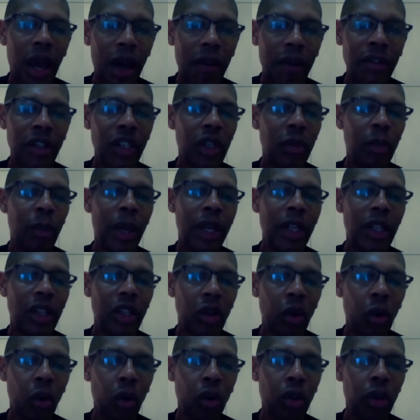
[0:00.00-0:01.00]
Having
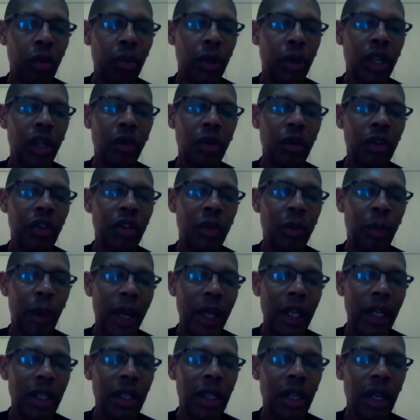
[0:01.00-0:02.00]
spent all the money we've
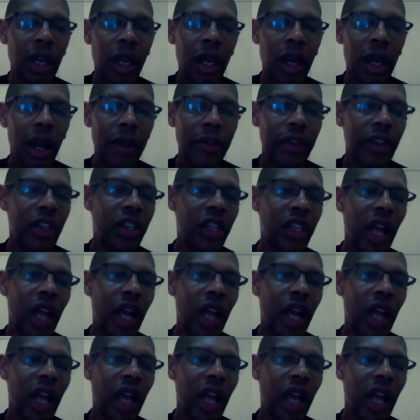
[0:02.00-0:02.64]
spent and the